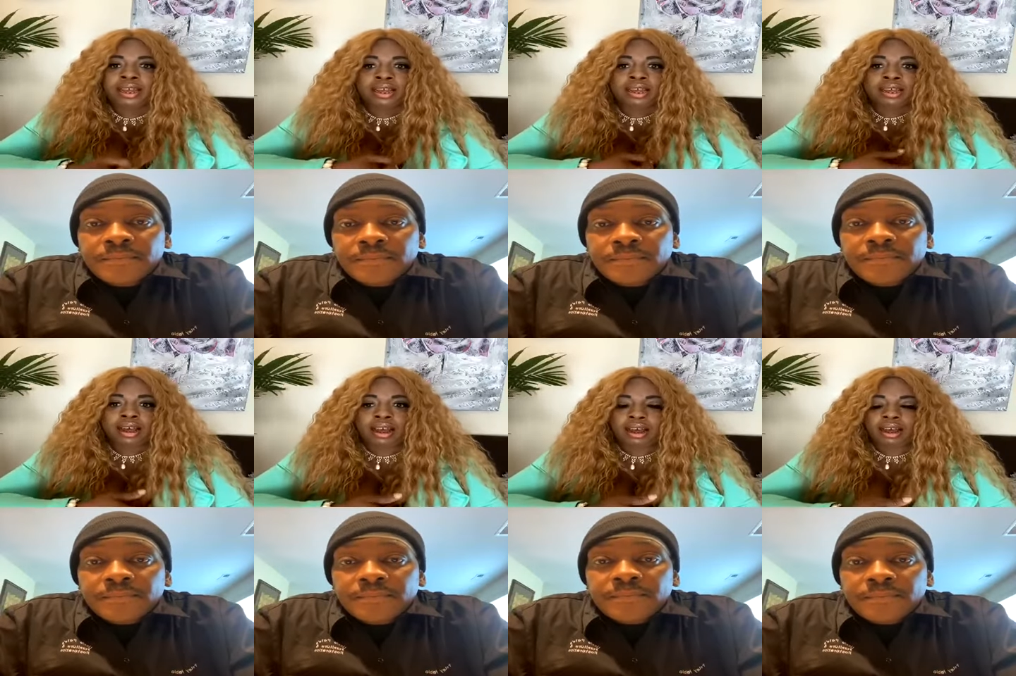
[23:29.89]

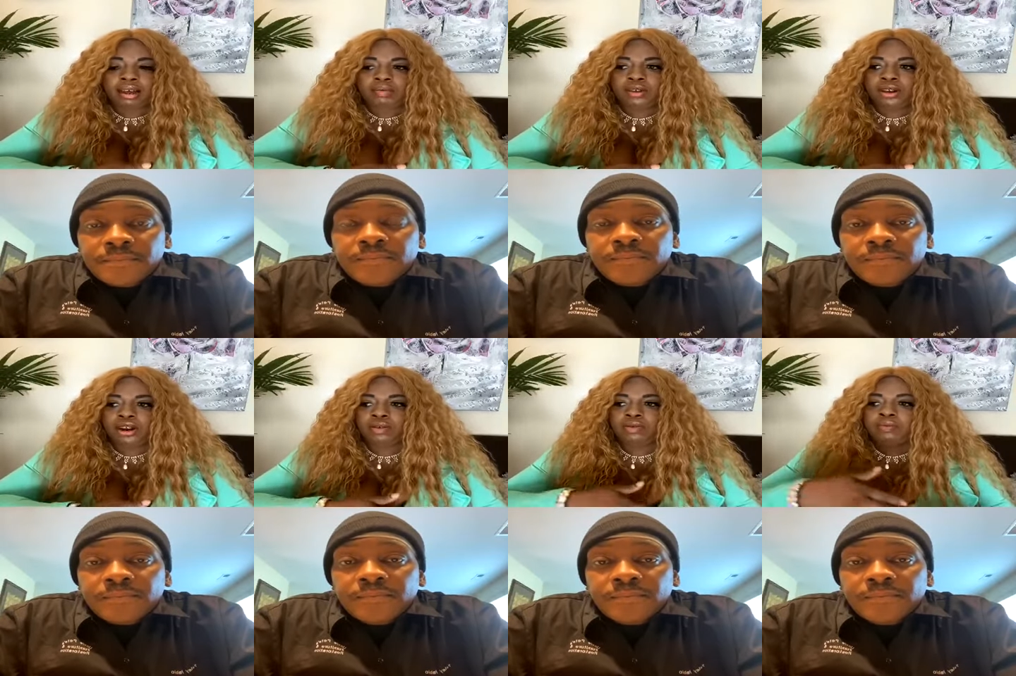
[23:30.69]
Speaker 1: Uh, you know,
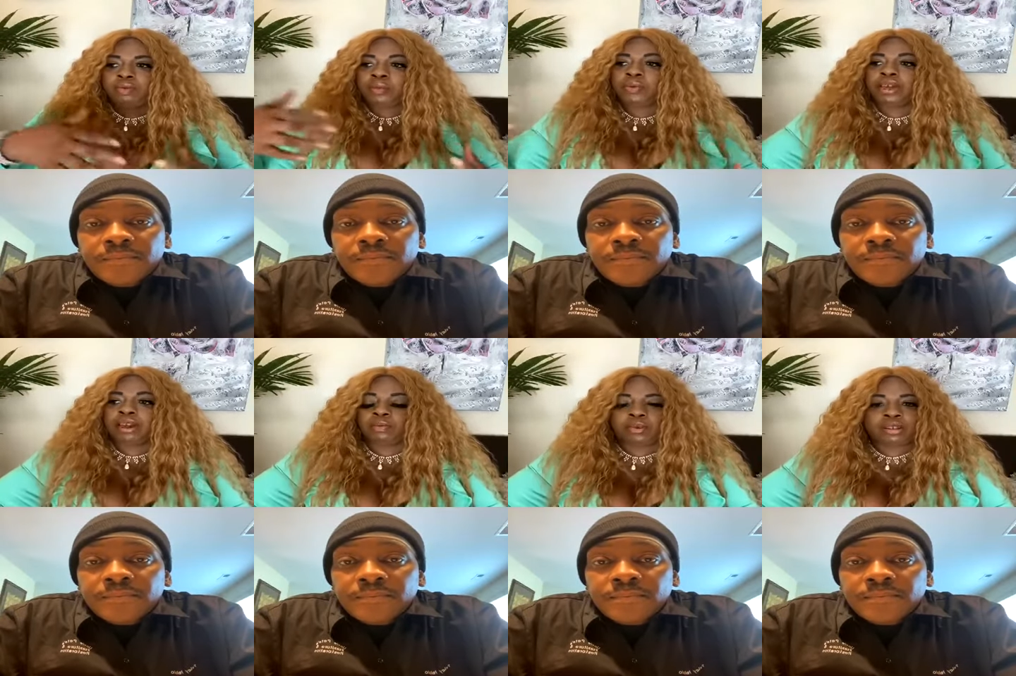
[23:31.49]
people getting
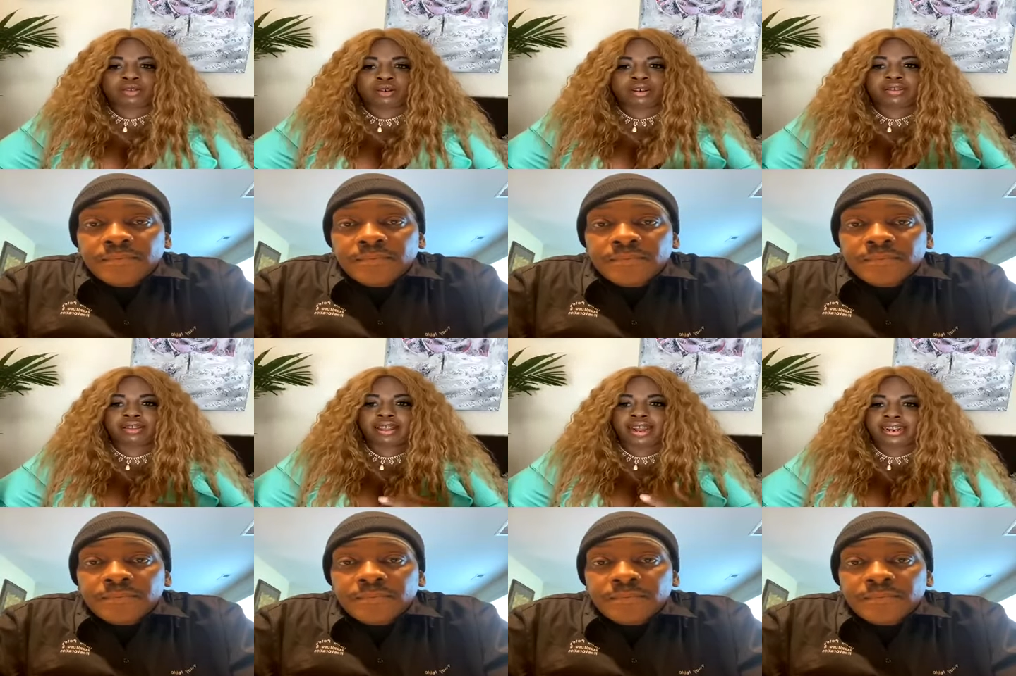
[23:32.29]
resources that
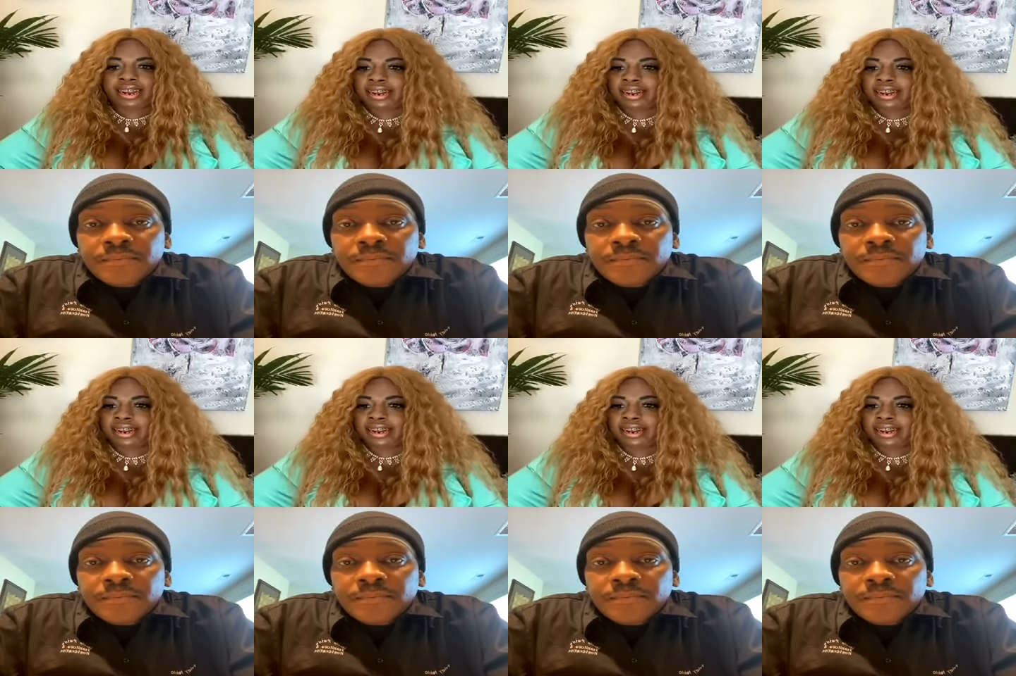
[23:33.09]
didn't